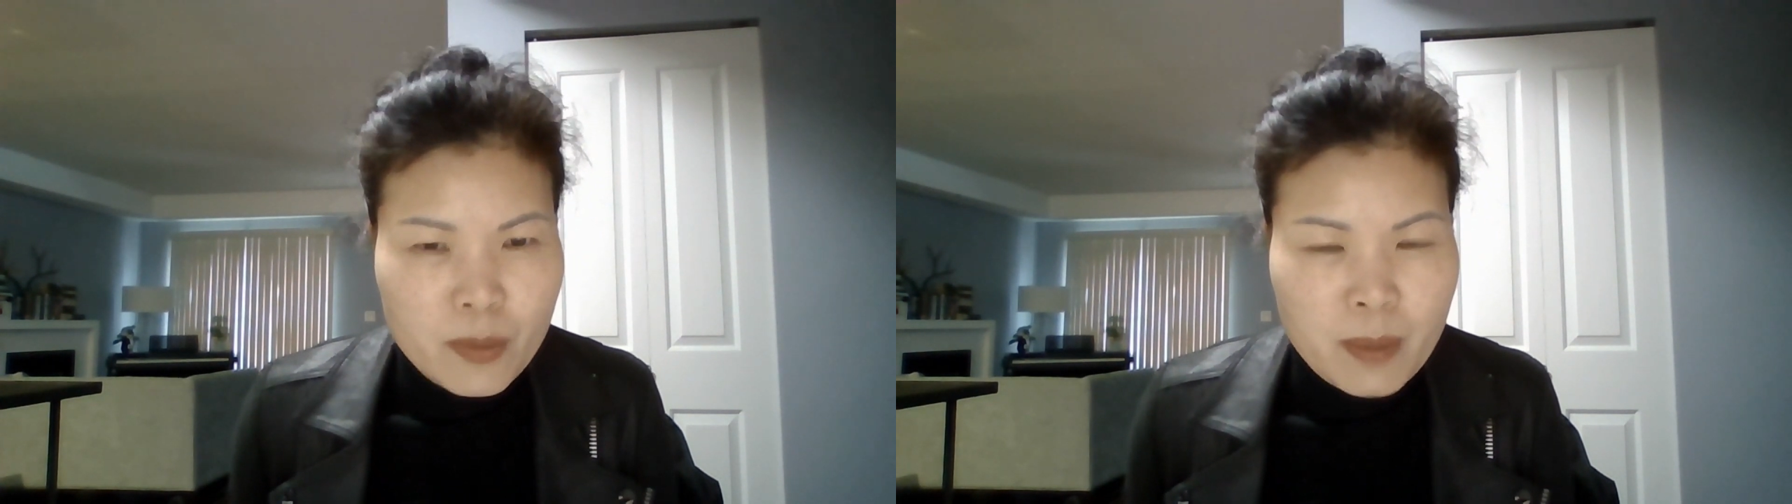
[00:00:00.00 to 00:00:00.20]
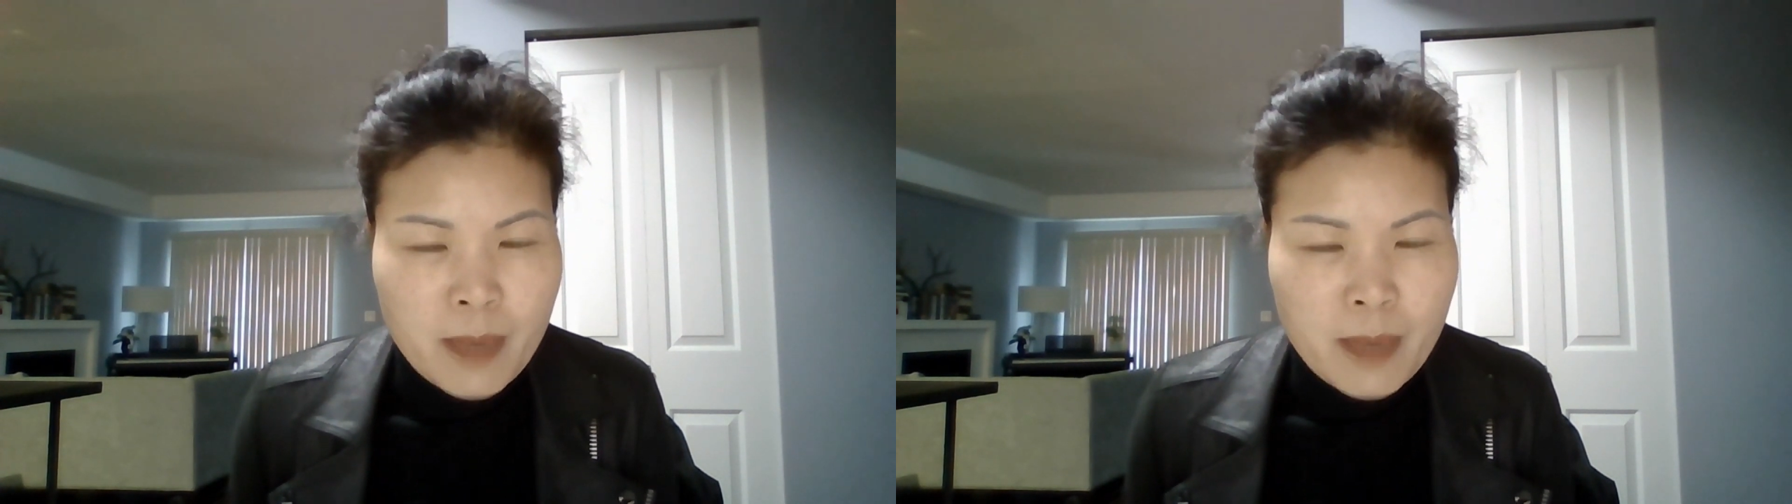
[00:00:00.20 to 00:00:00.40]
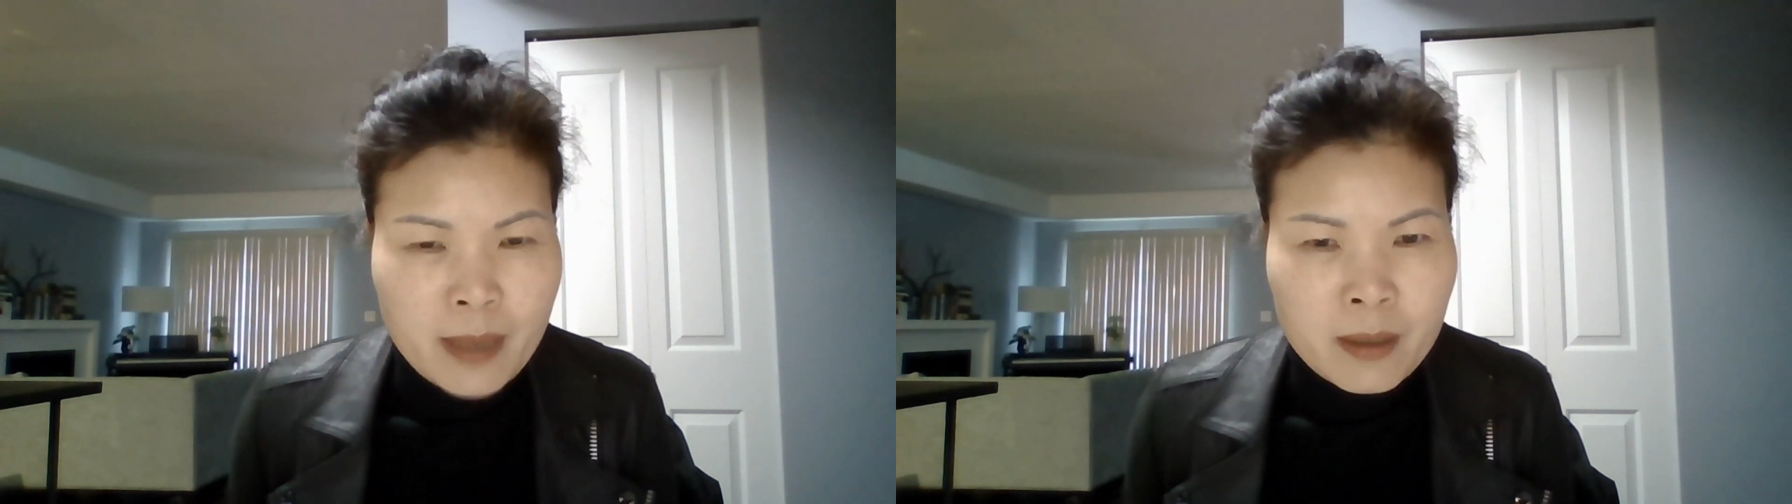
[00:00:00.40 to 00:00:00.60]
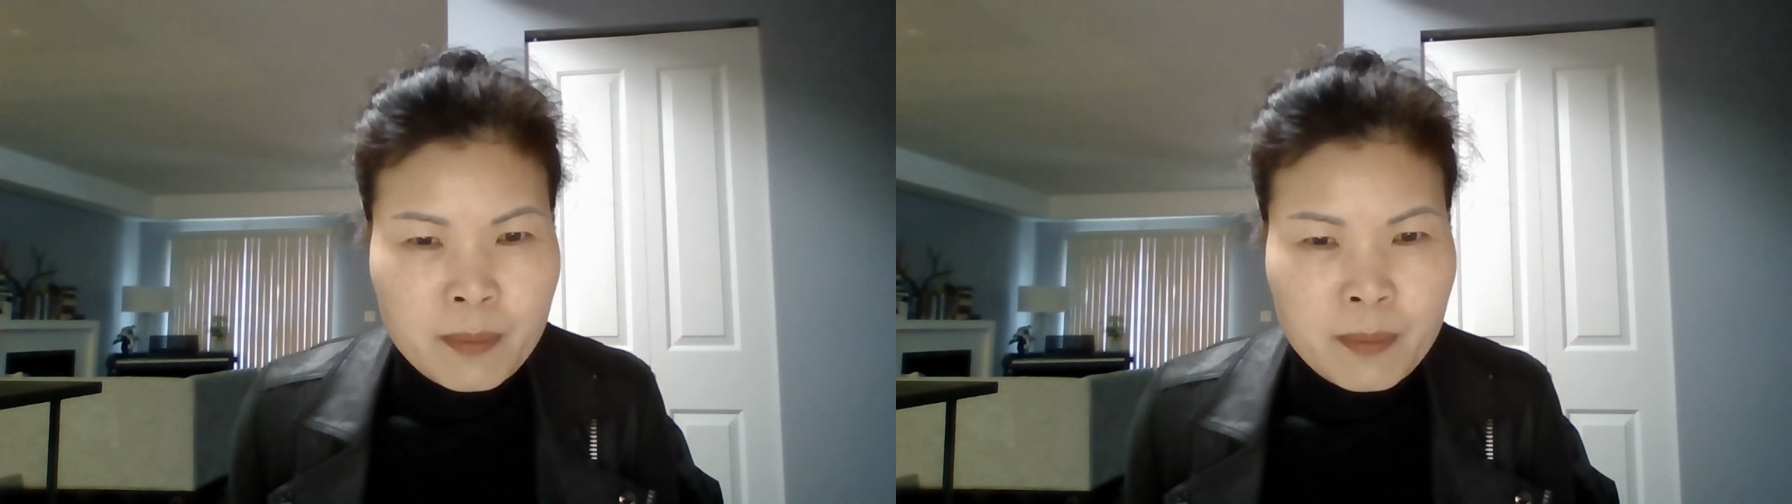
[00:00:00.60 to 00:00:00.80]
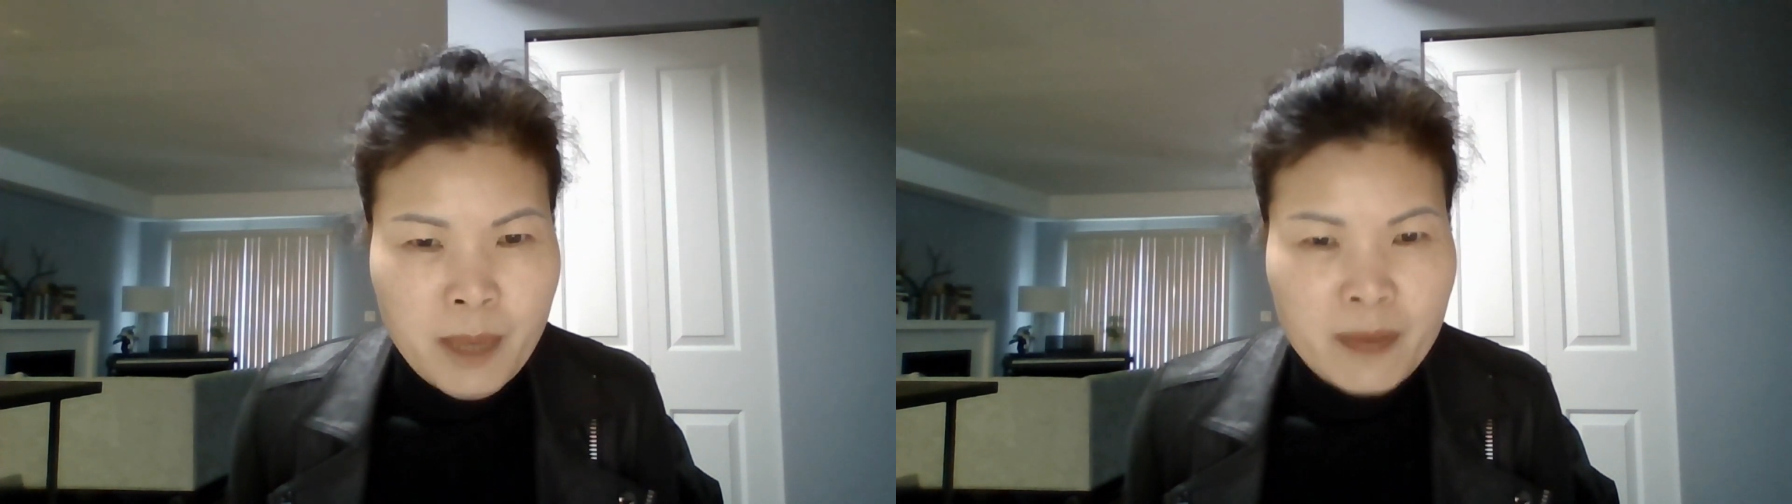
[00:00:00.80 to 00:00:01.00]

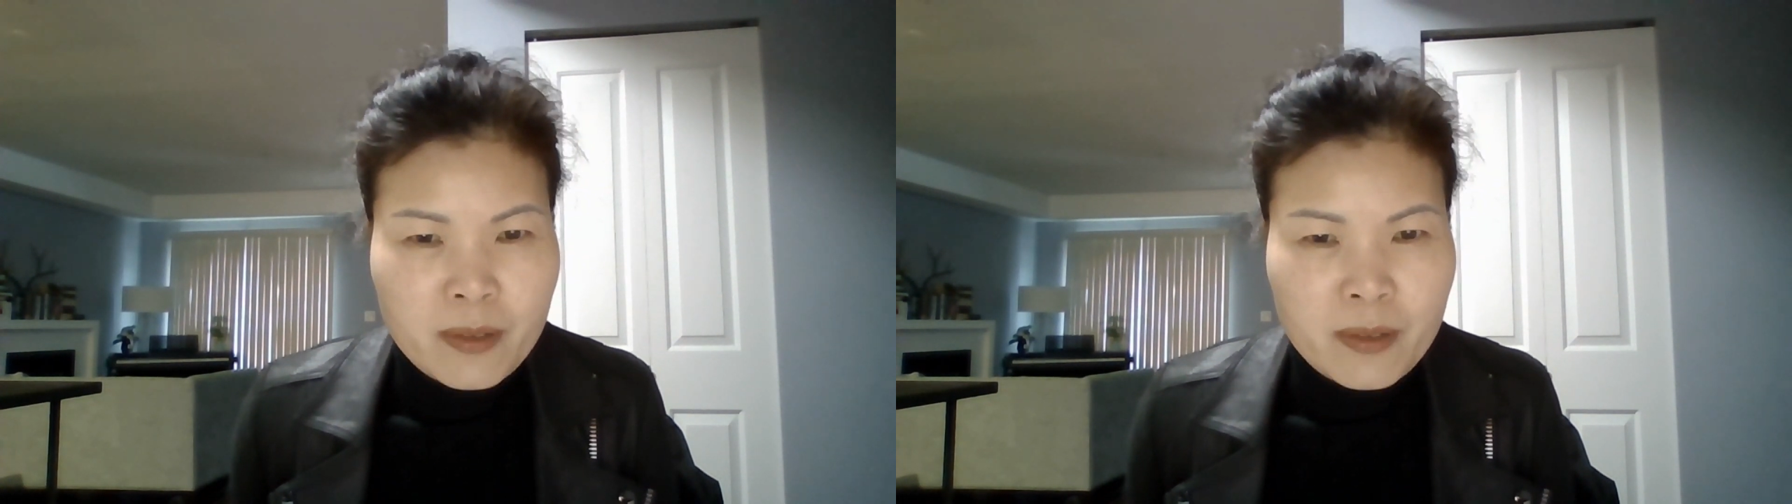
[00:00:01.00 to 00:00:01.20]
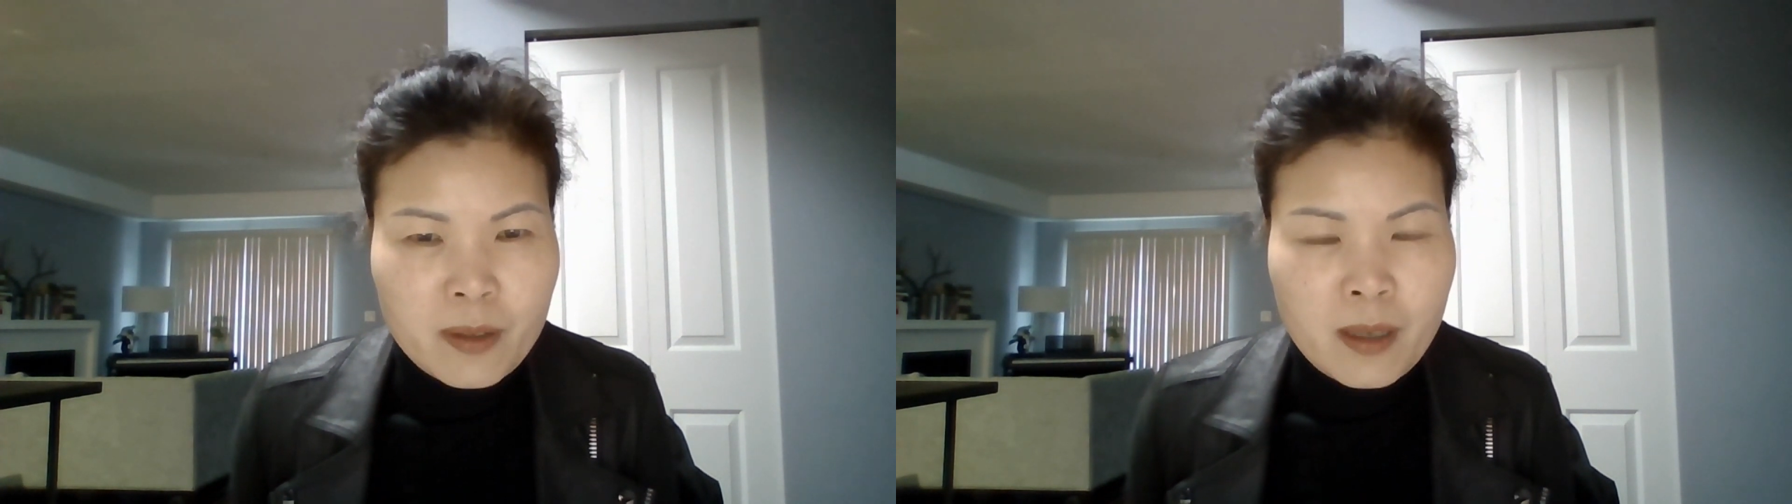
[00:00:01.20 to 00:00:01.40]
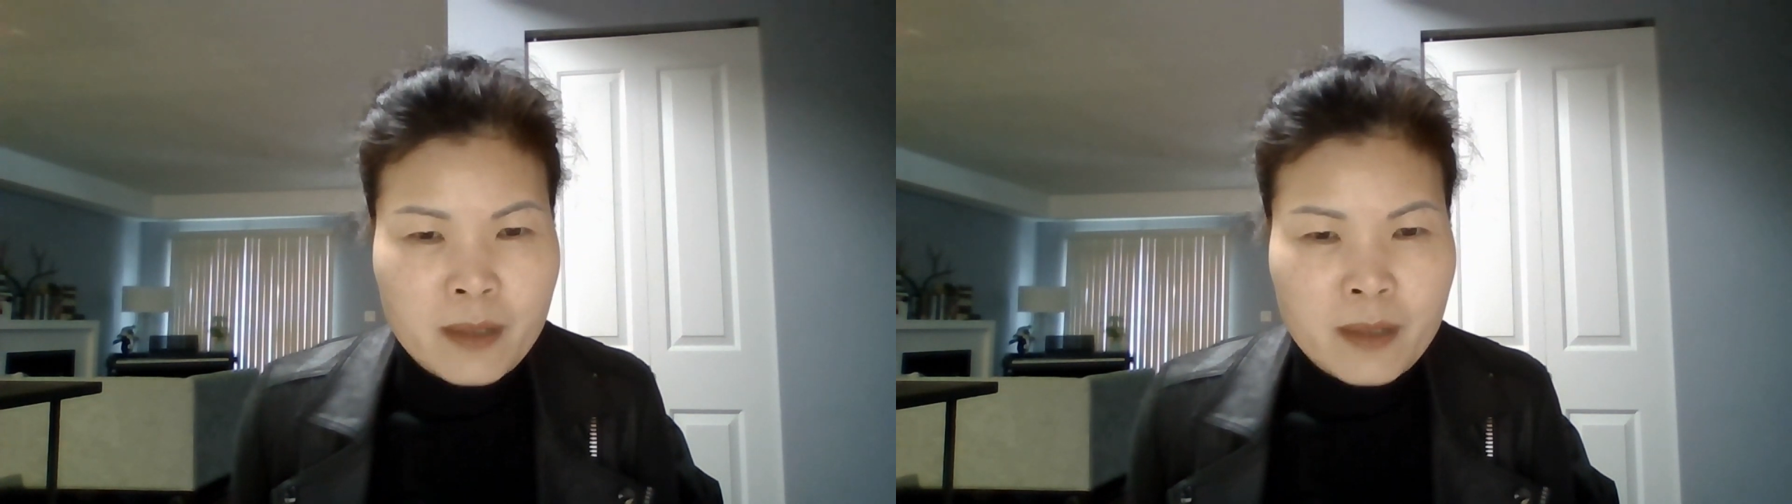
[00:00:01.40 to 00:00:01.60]
mindful of.